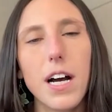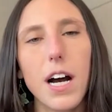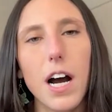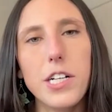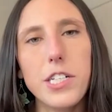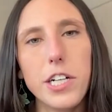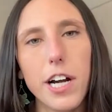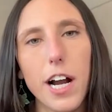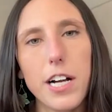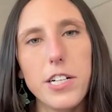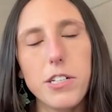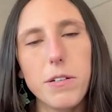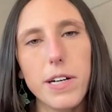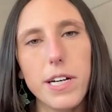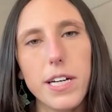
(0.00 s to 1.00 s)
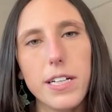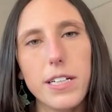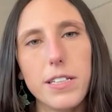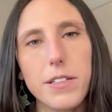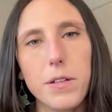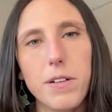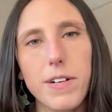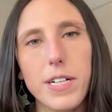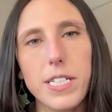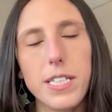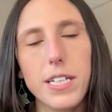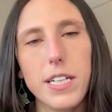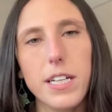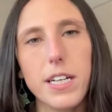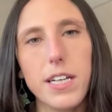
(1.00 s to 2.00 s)
undergraduate
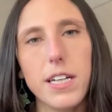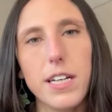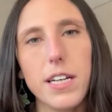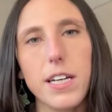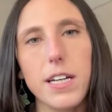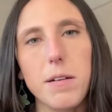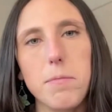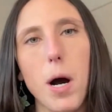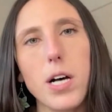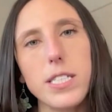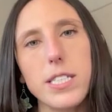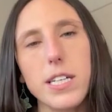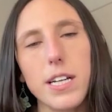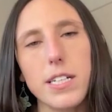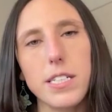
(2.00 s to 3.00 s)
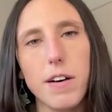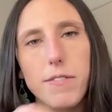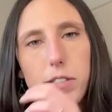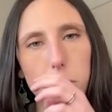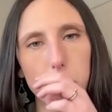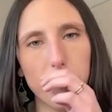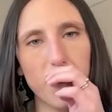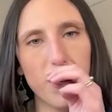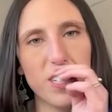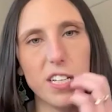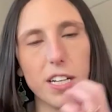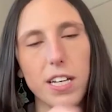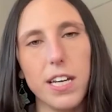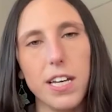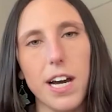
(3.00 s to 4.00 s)
university in Boston at Tufts
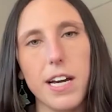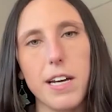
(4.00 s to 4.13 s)
University,